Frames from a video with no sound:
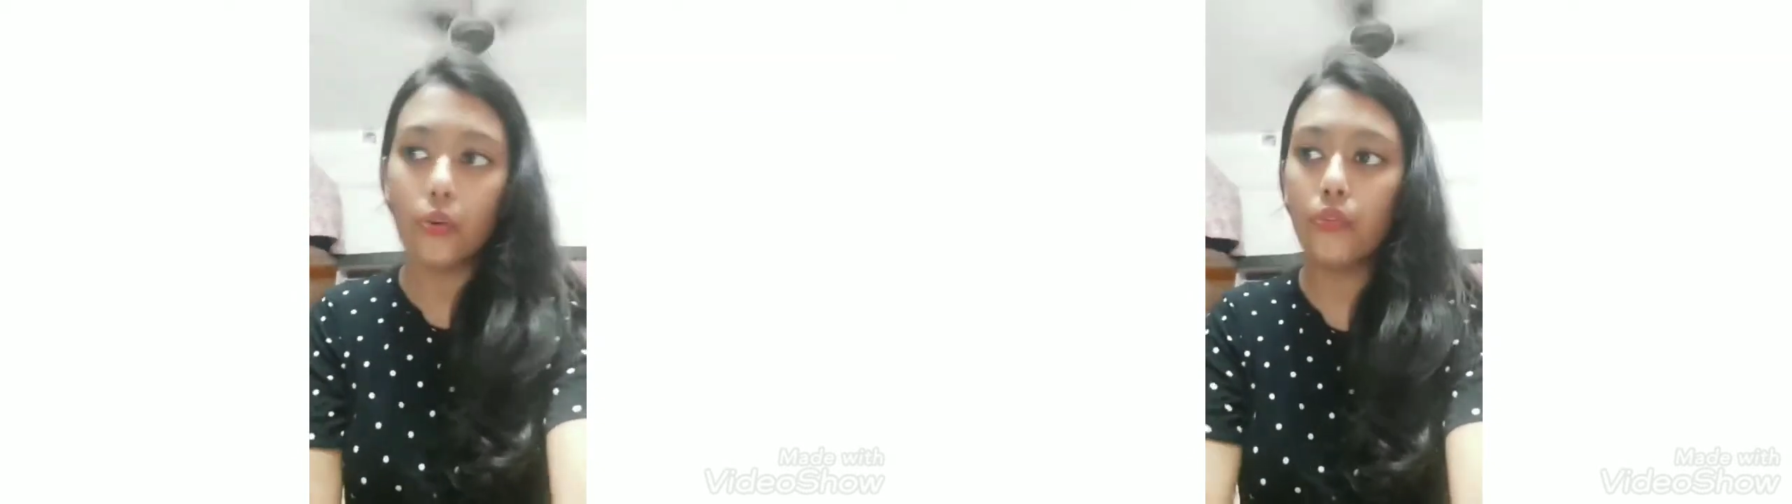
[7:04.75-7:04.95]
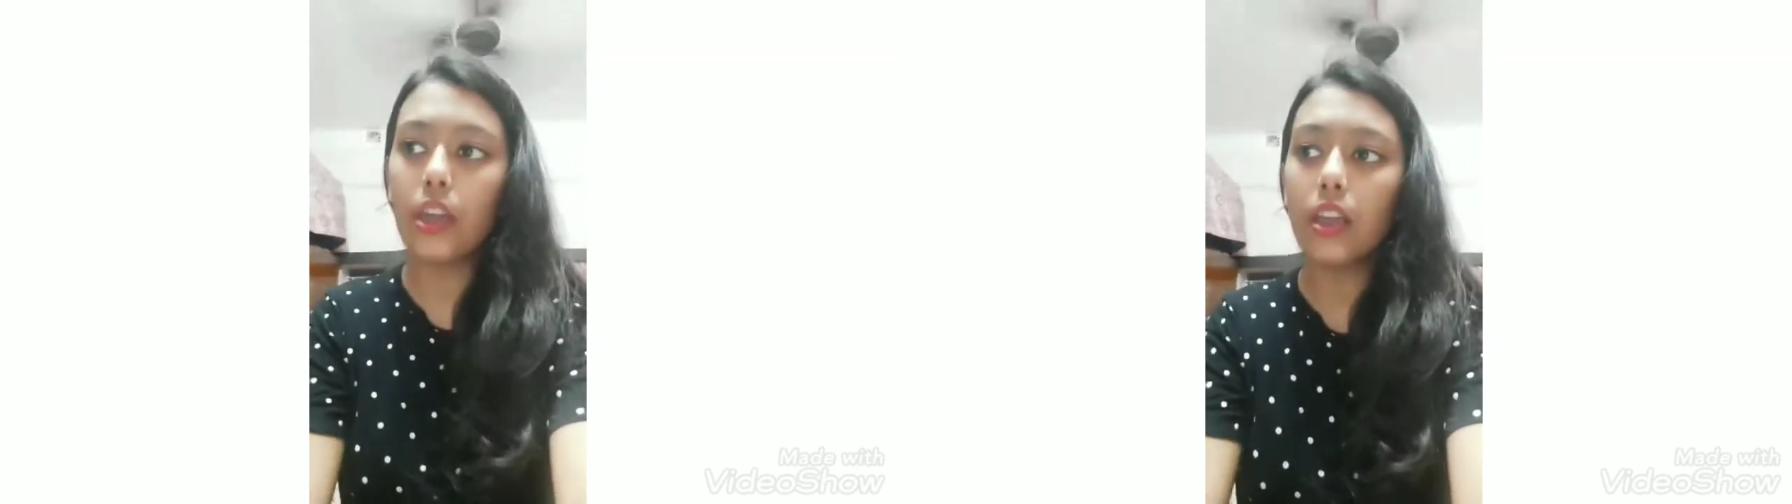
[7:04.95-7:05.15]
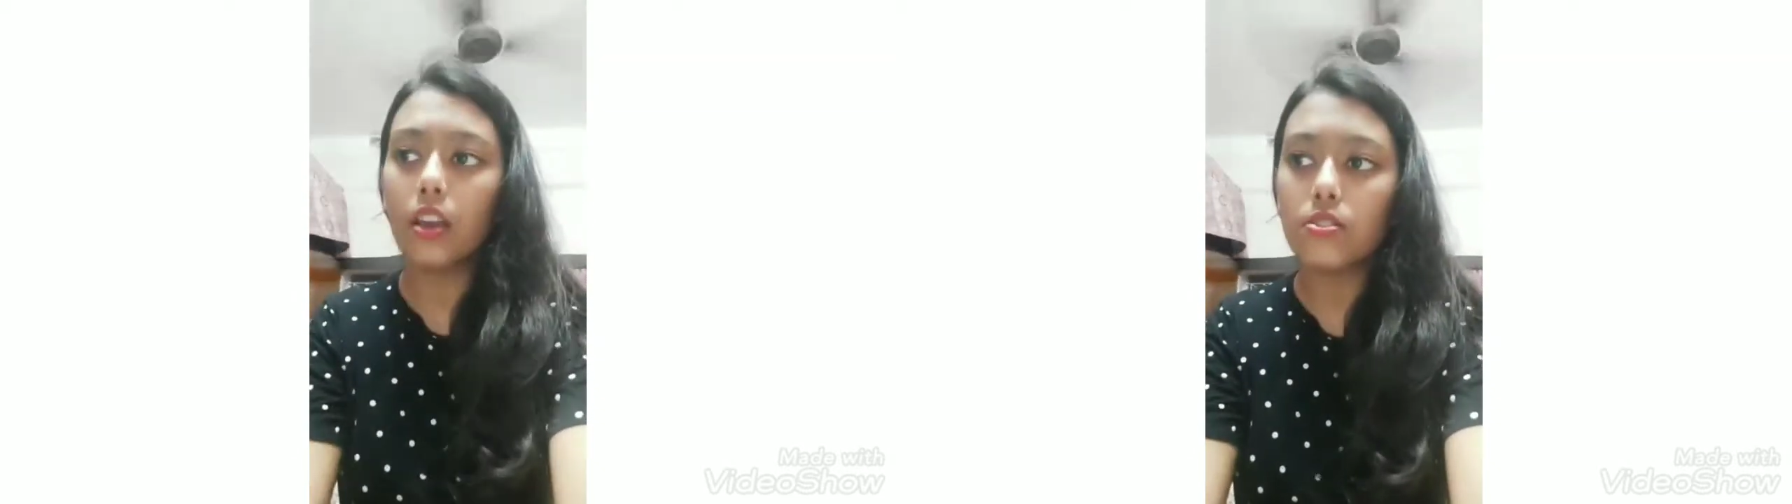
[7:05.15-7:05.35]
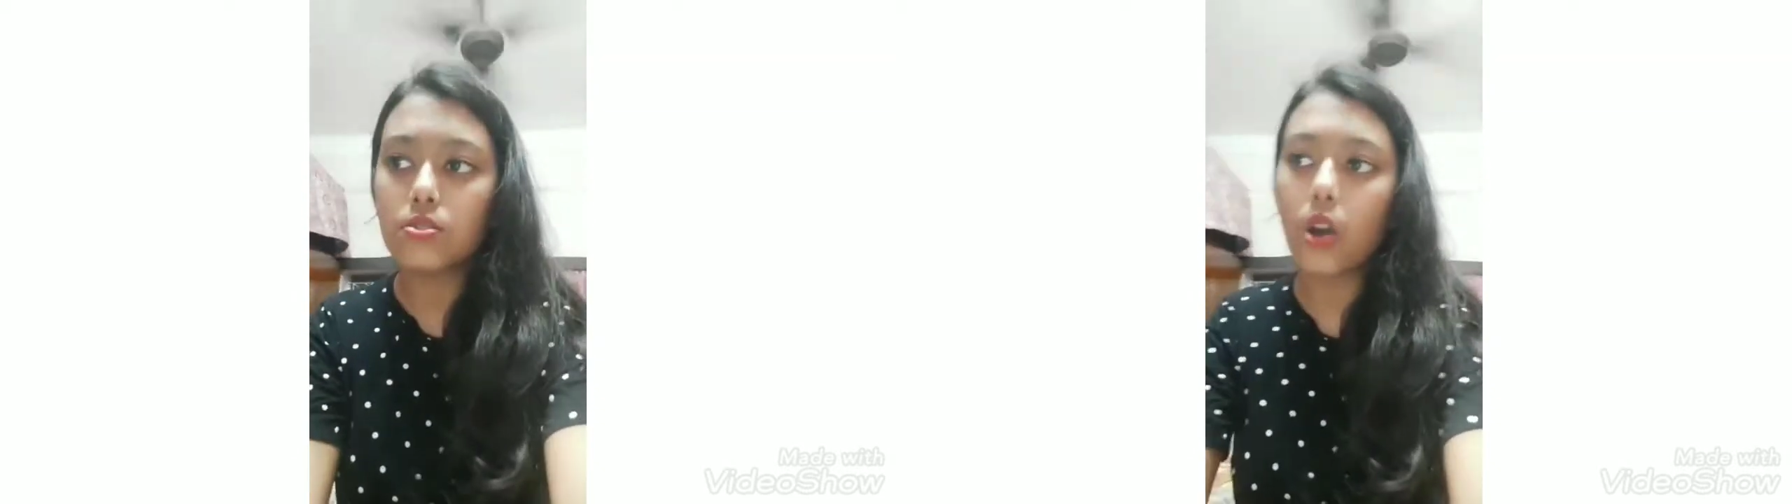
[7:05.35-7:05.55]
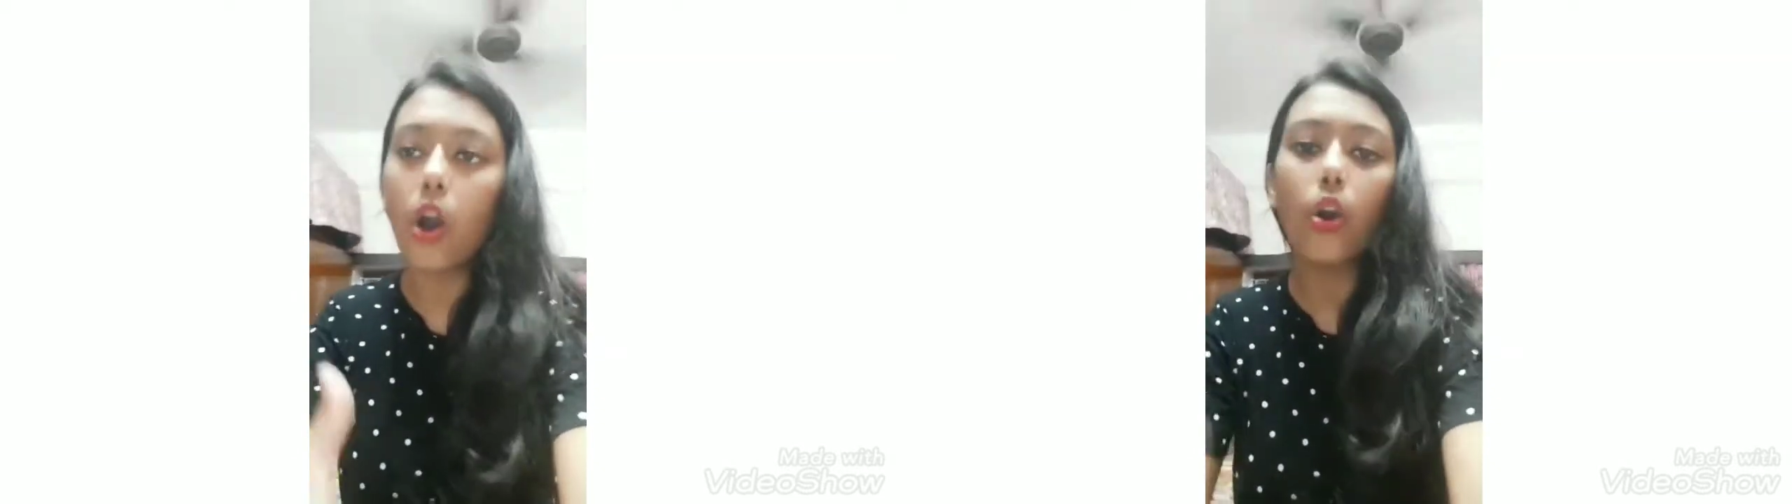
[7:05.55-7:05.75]
we
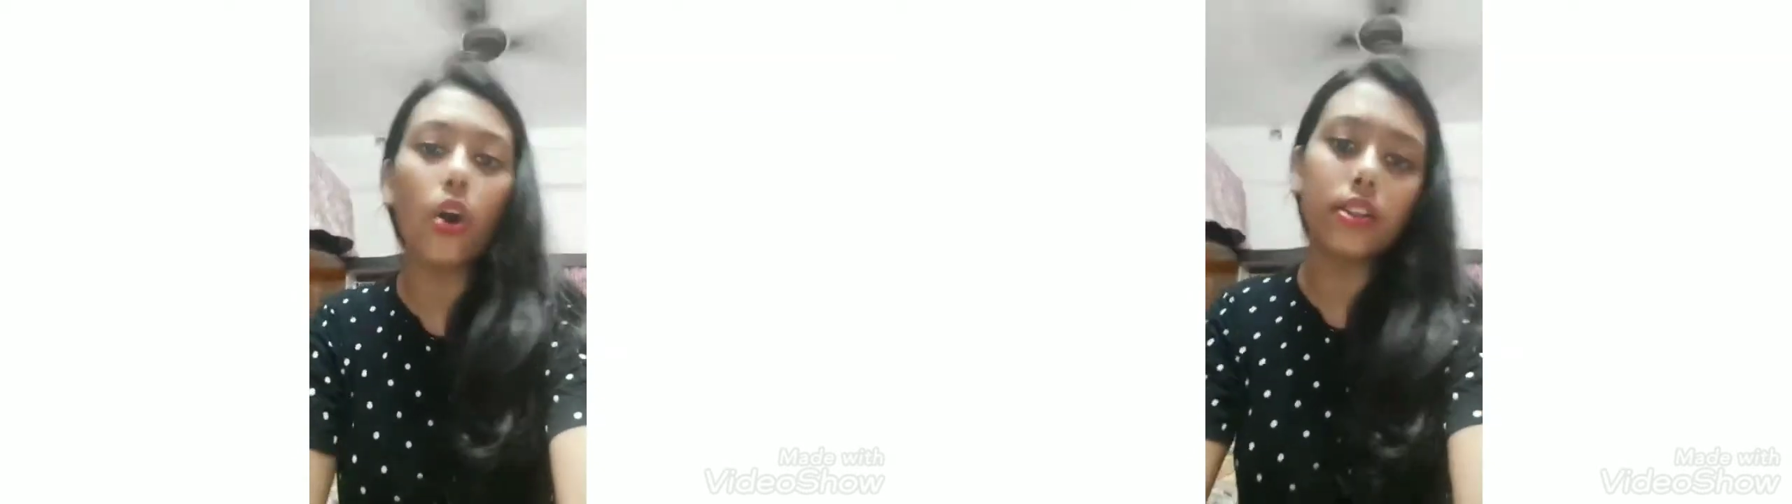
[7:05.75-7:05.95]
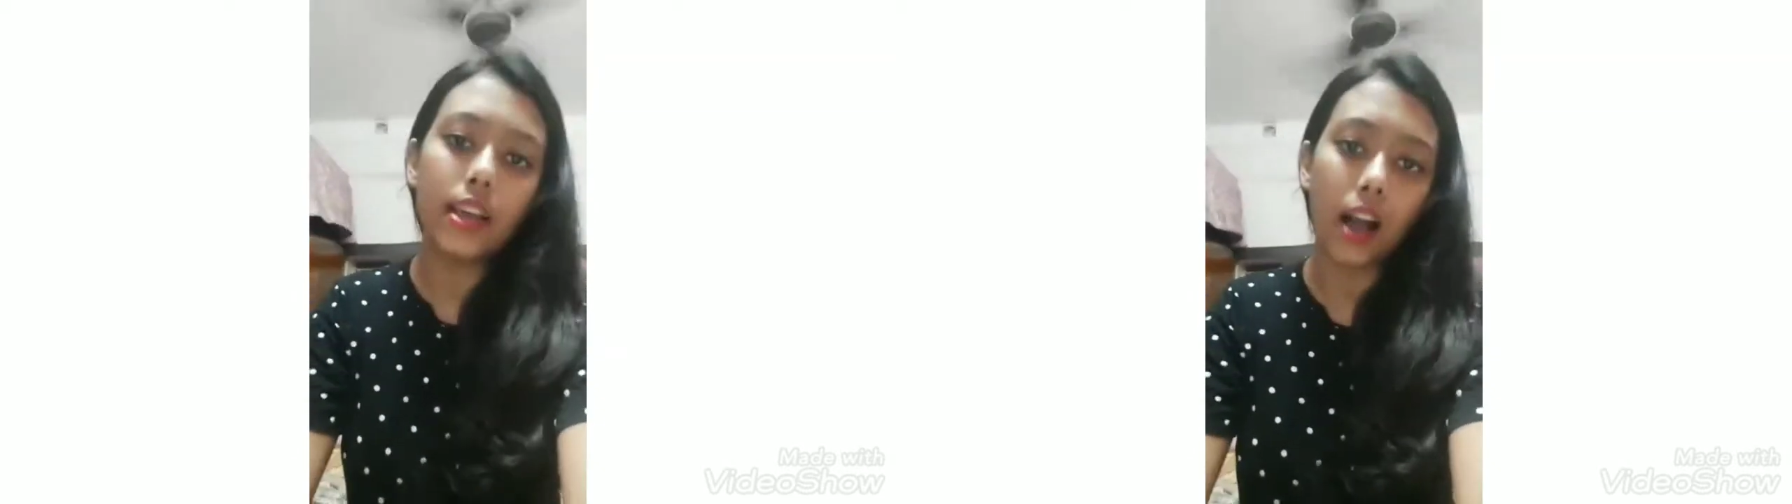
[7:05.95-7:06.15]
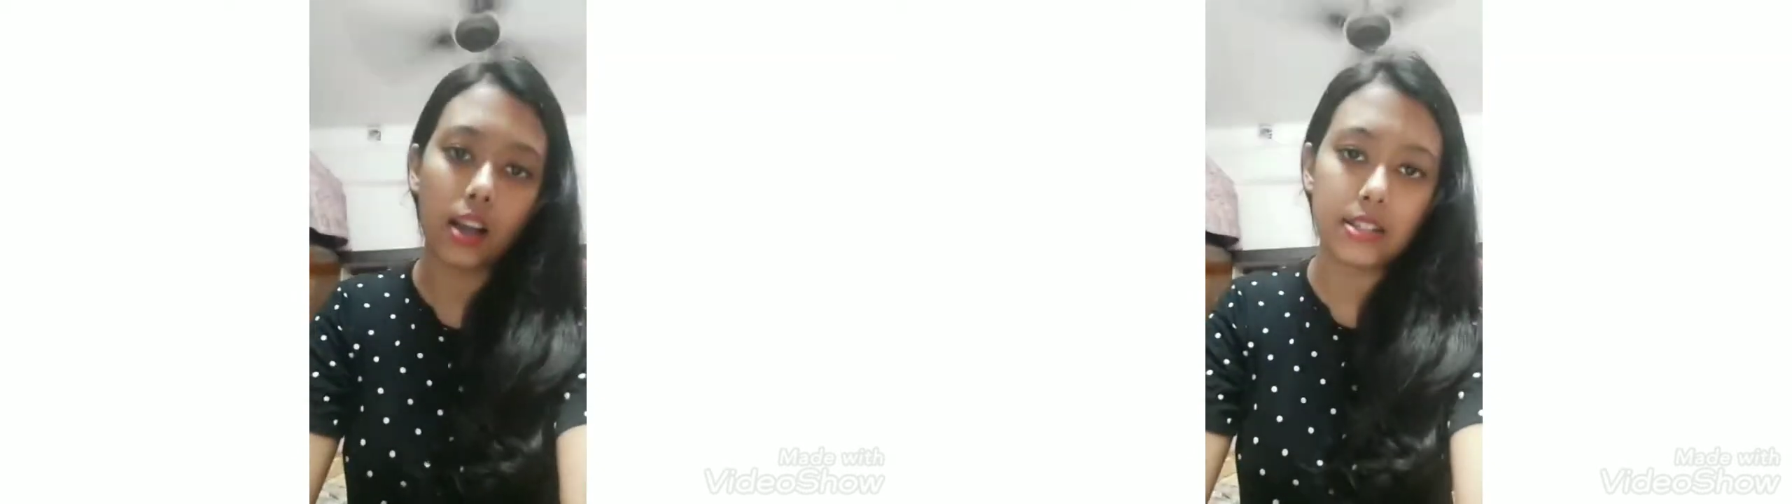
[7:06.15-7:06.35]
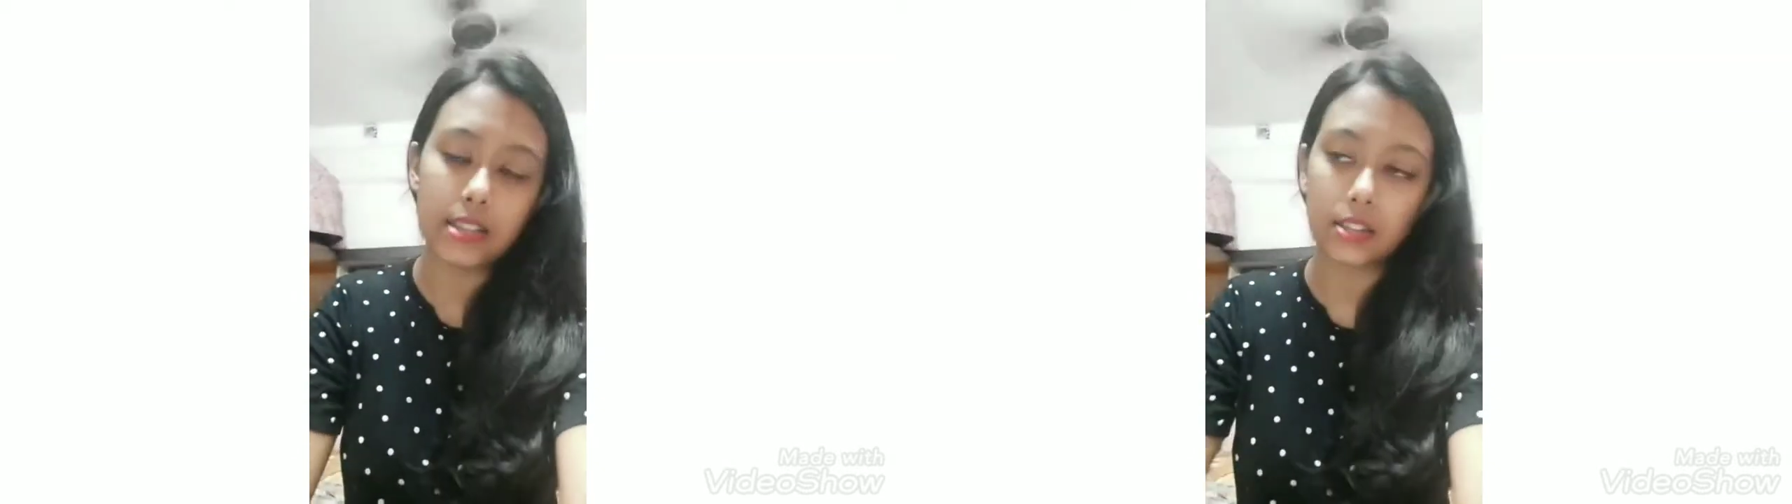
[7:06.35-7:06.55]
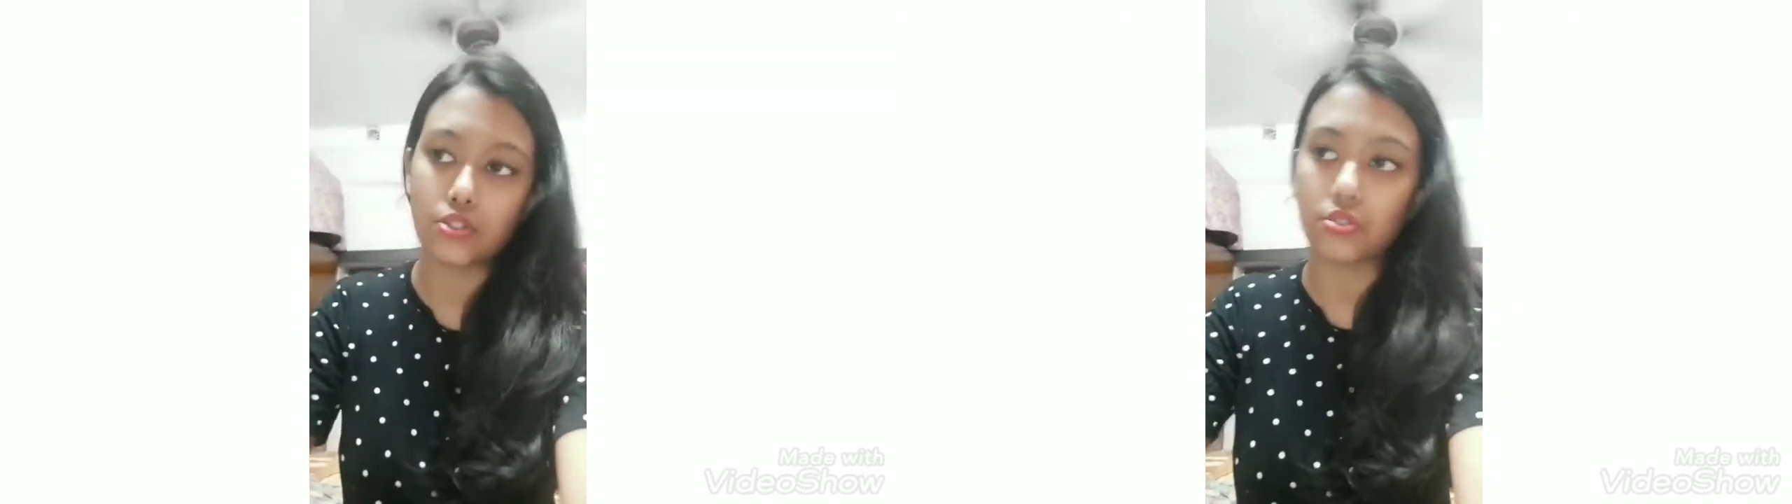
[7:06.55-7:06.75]
saw Gothic
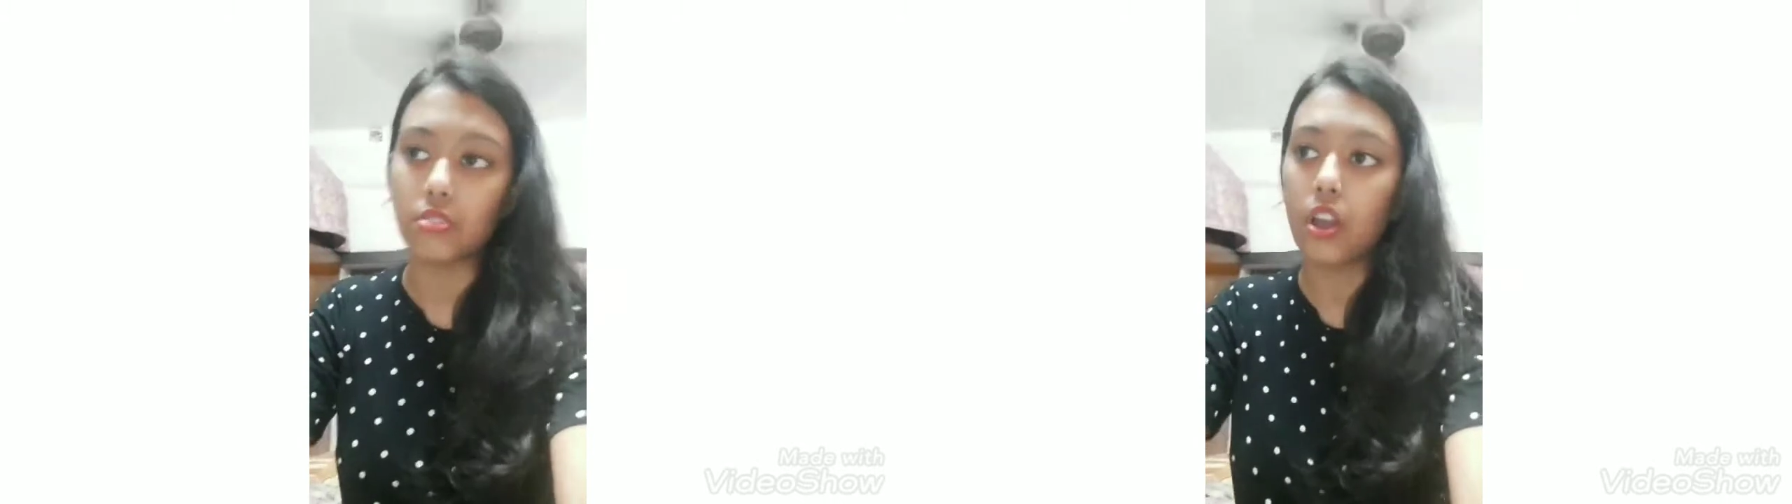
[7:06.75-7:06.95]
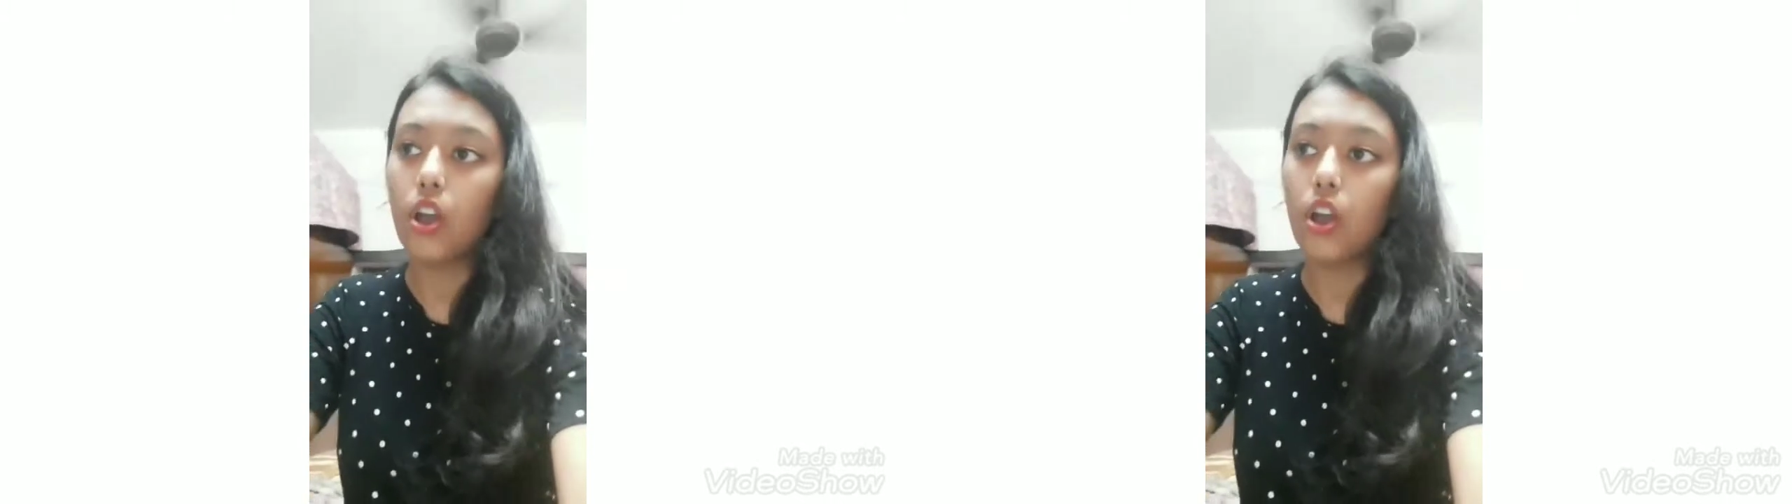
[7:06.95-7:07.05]
architecture.